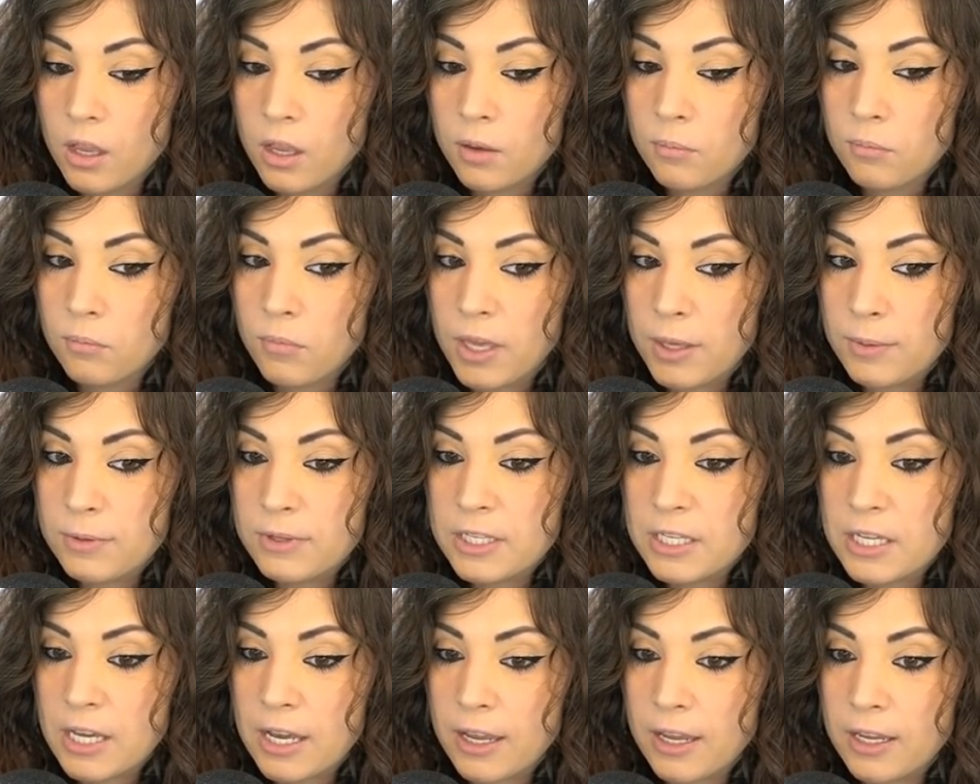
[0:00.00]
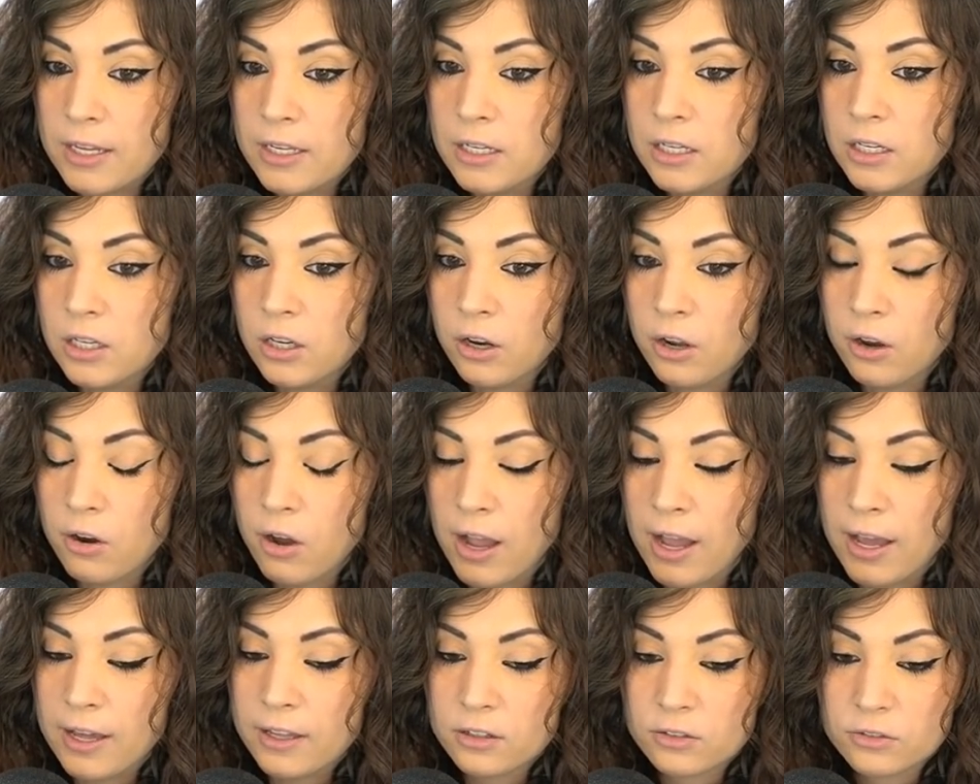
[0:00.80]
Maybe he didn't know.
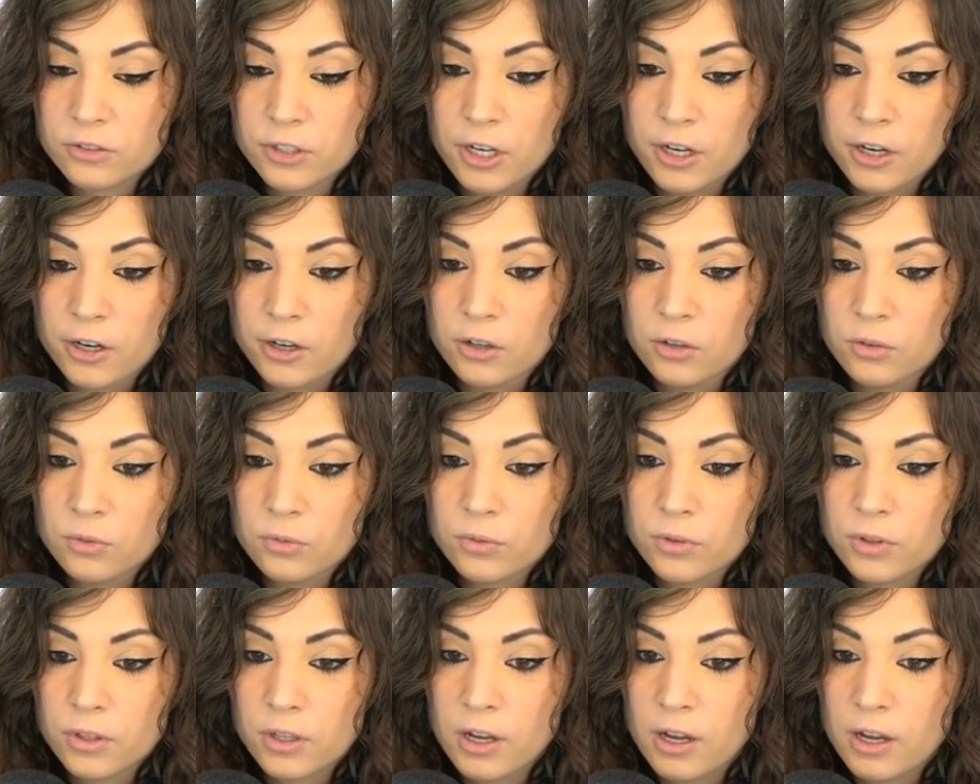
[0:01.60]
I don't know.